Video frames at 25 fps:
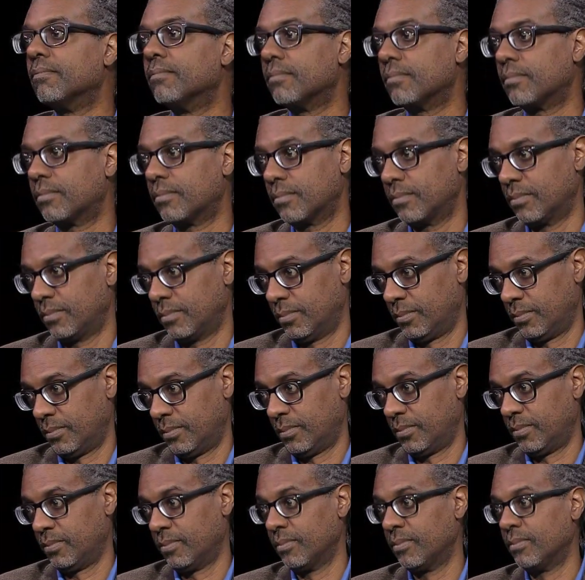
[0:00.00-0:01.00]
And what she
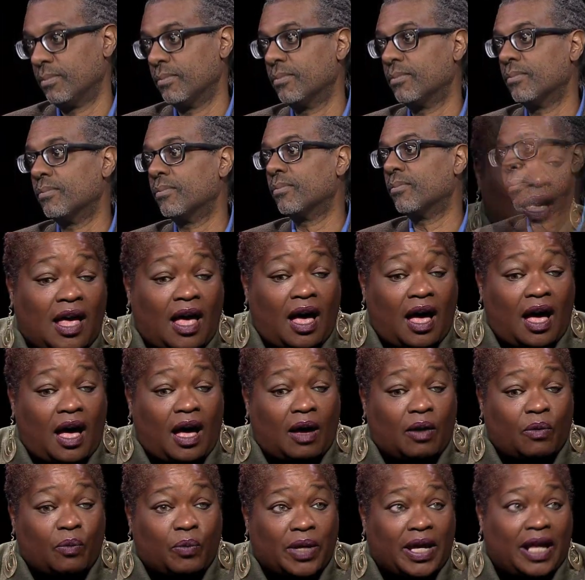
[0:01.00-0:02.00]
said was,
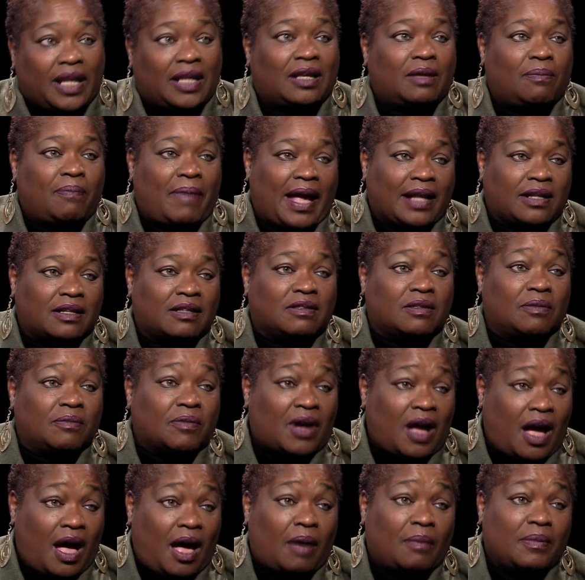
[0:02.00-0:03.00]
we got to get back to some
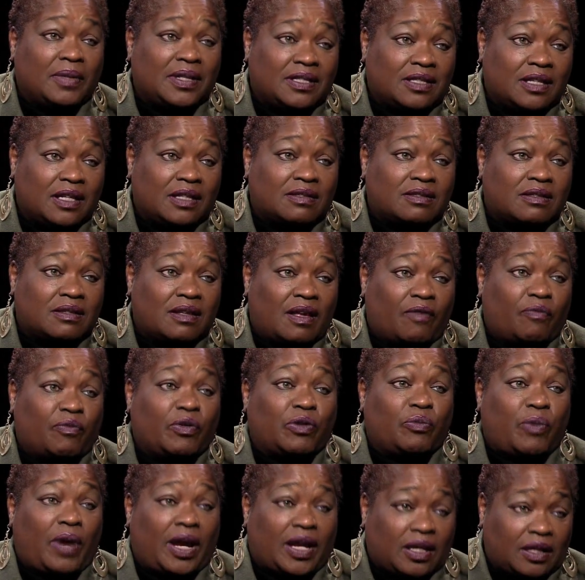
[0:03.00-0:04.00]
common sense stuff.
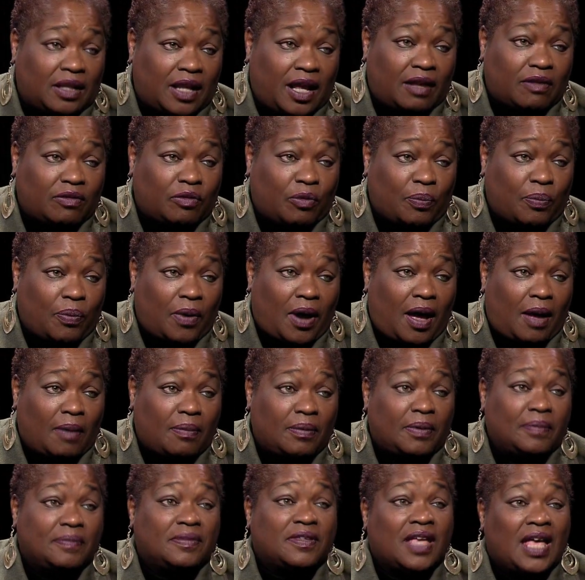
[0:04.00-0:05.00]
We recognize our
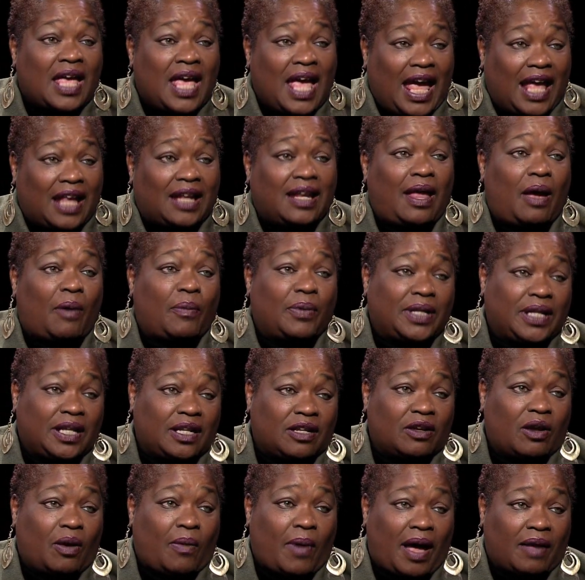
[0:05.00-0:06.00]
problems, and now we need
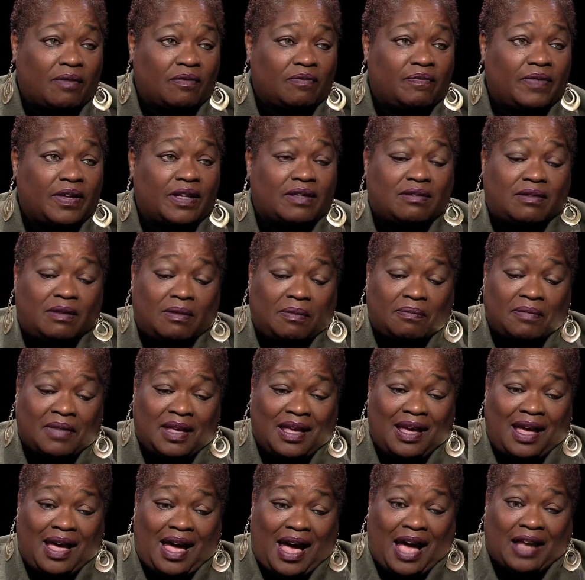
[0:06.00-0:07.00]
to go out and fix them.
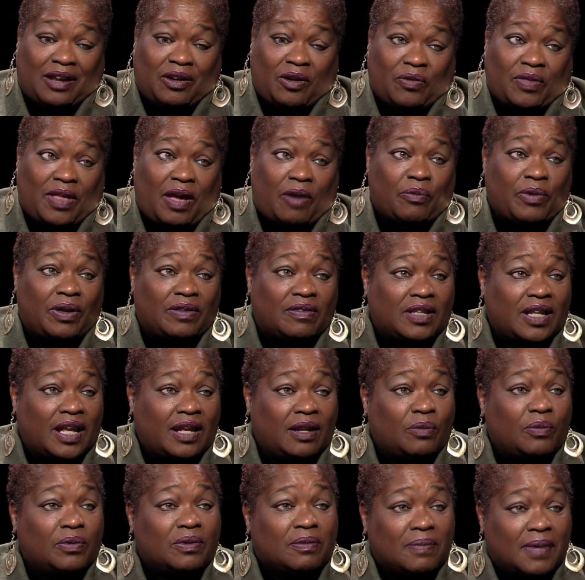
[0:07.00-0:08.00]
I know that
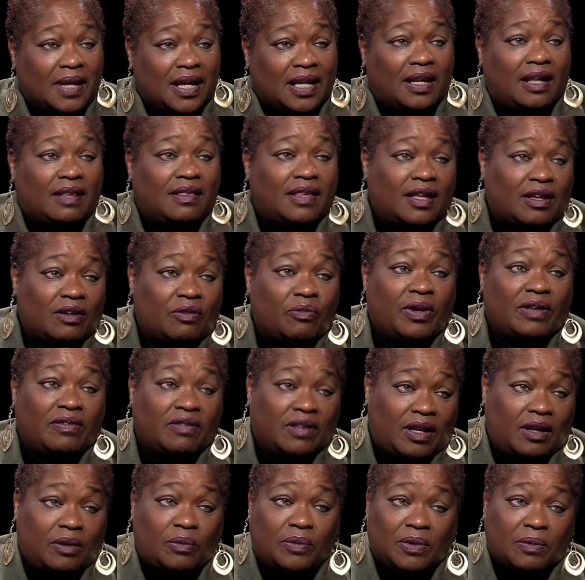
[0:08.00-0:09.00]
resonated with me, and I think it
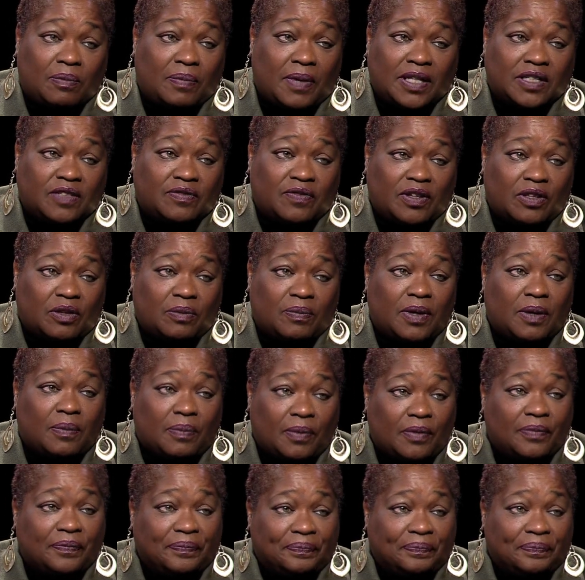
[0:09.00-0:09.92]
resonated with a bunch of other people.